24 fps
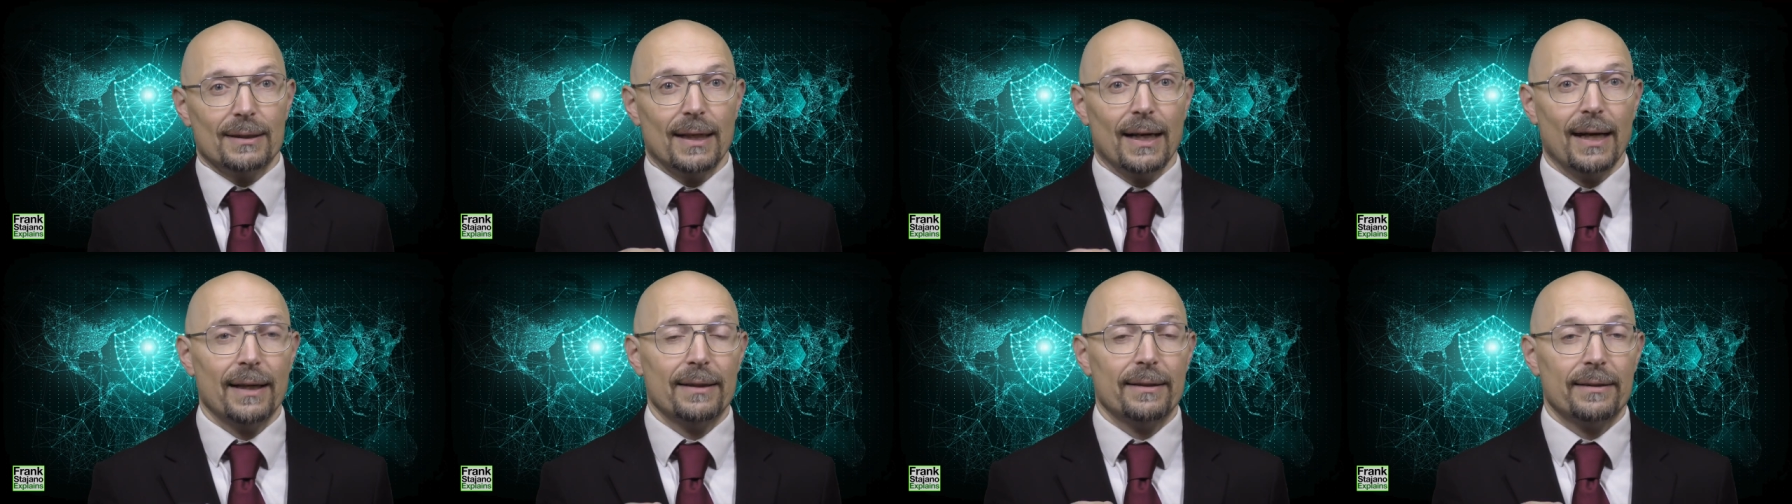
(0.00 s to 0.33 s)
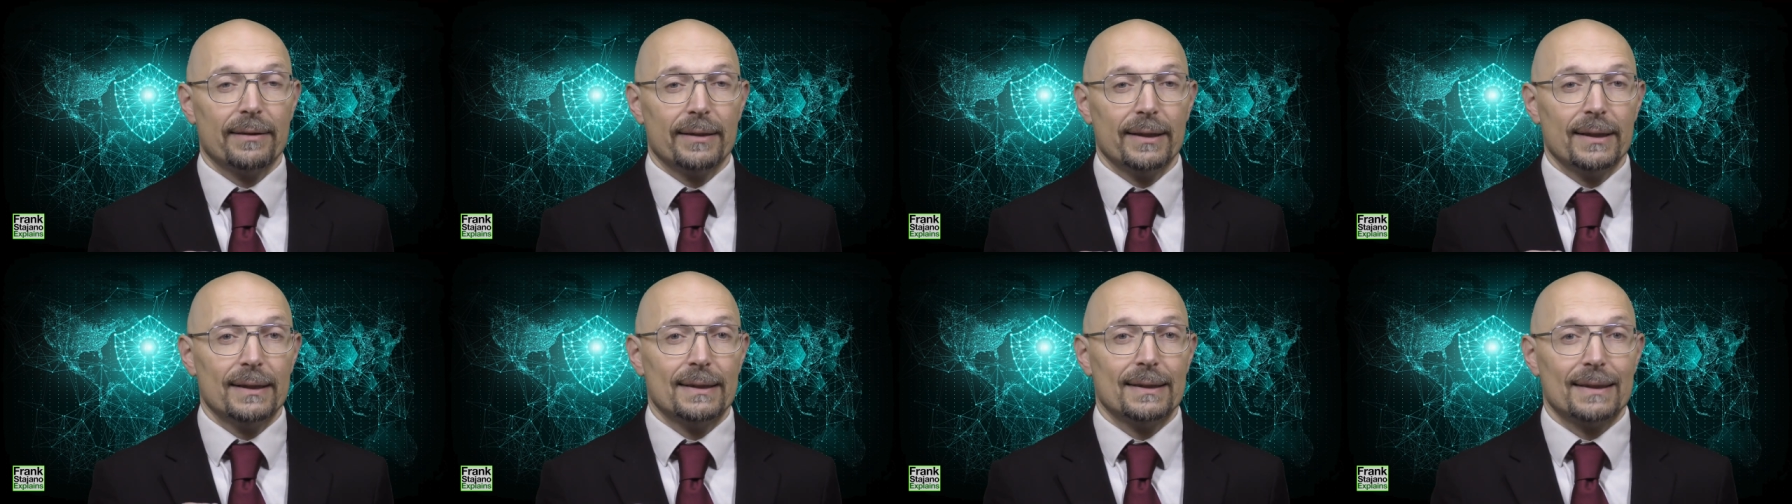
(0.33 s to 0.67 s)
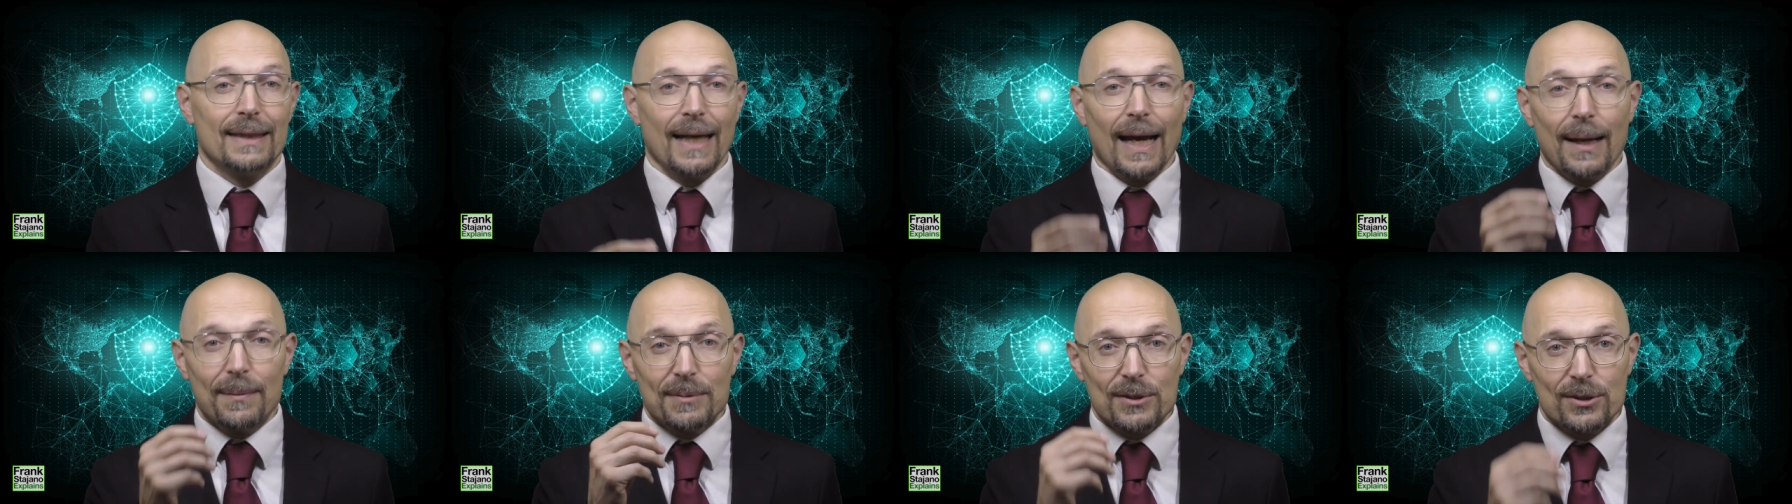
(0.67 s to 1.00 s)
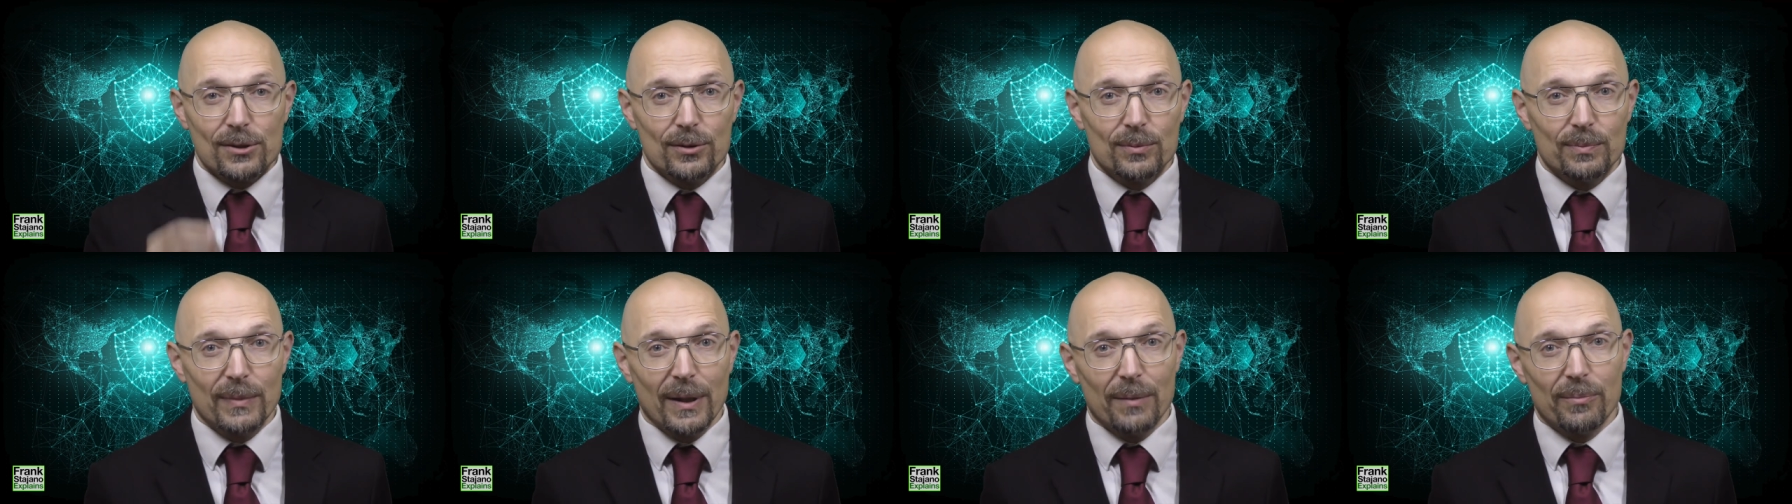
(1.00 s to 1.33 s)
Either its
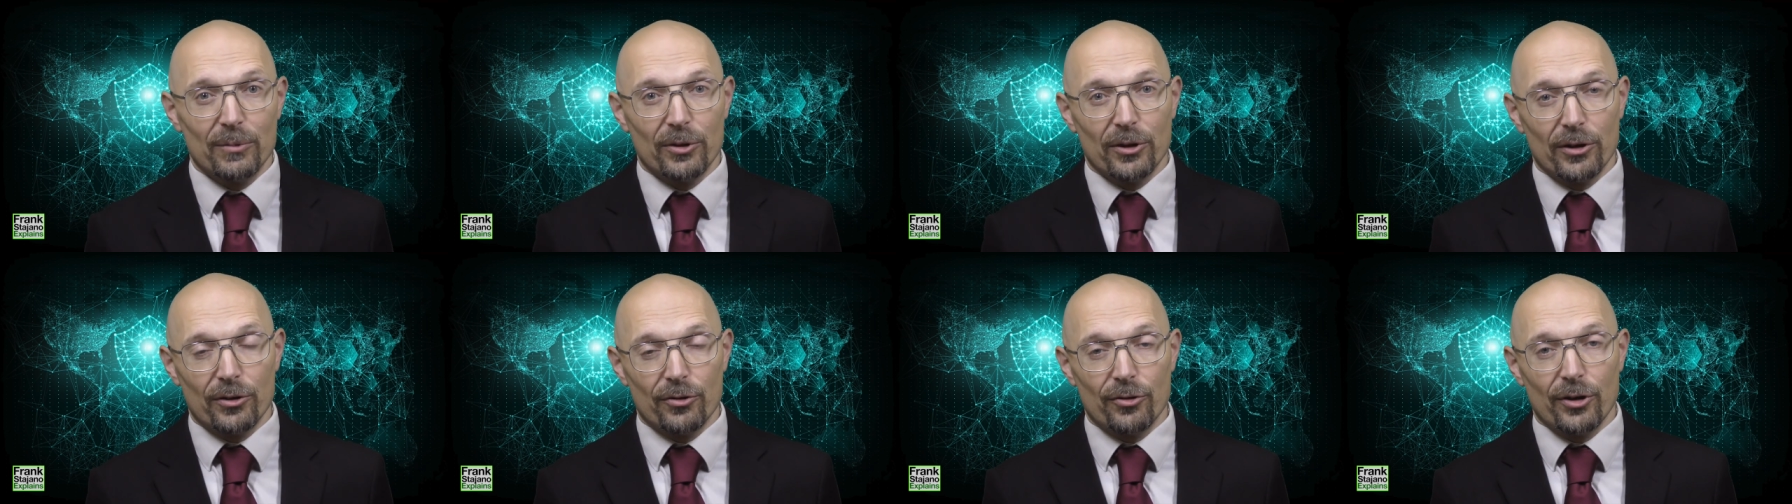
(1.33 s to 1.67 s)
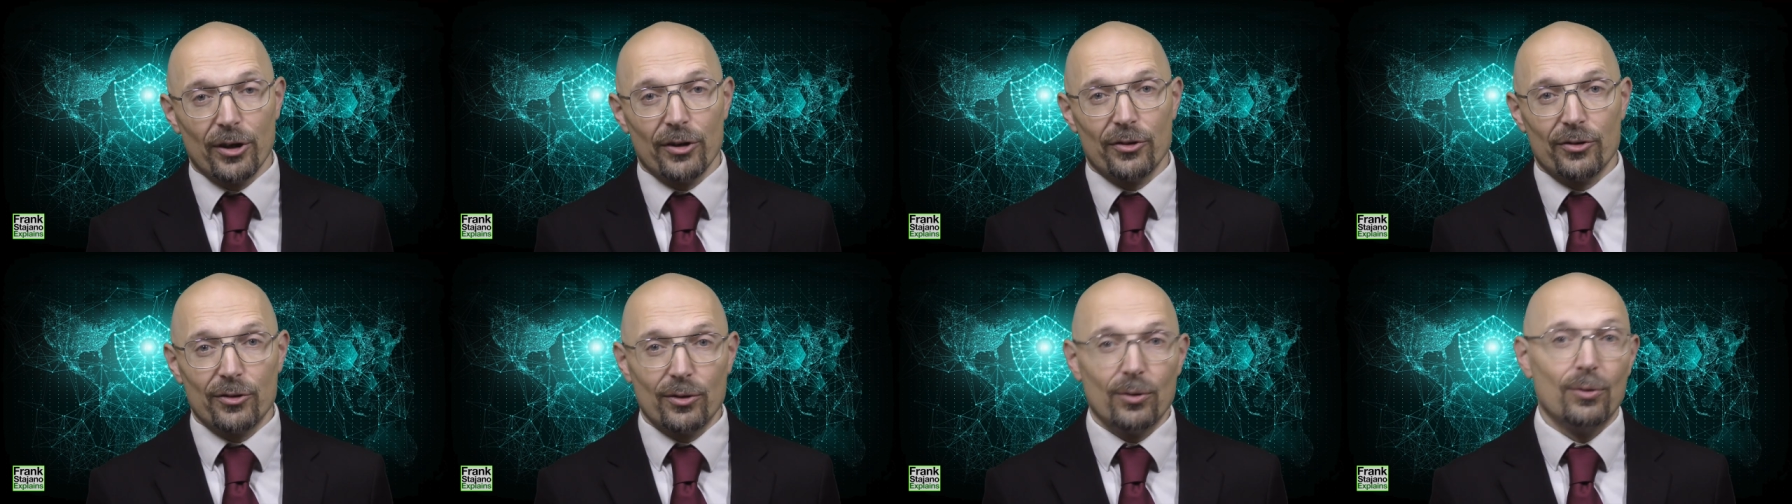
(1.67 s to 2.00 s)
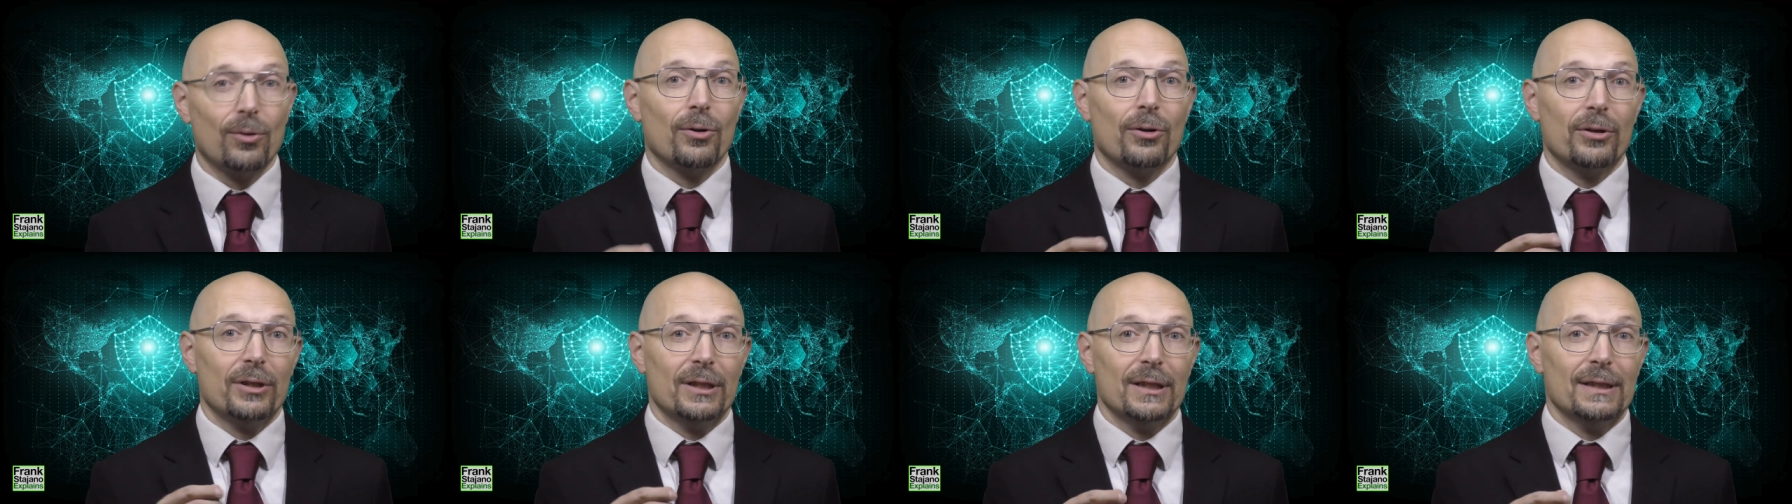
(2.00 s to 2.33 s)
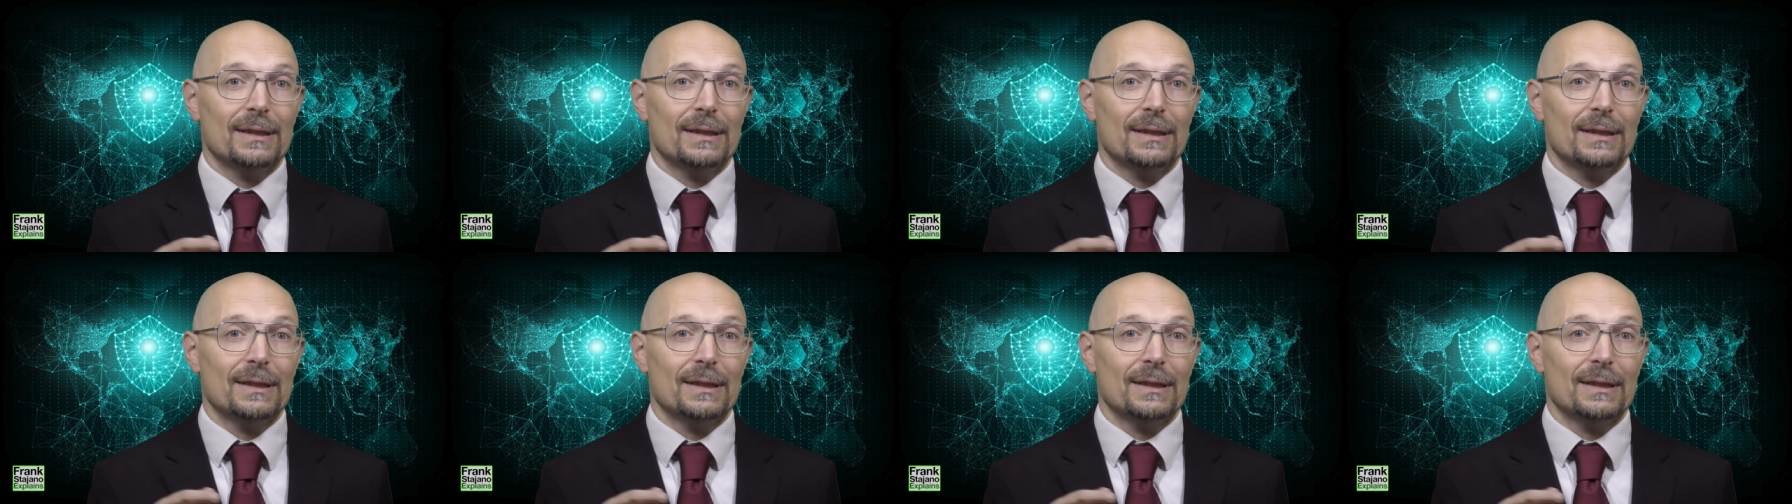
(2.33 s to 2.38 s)
absolute memory address or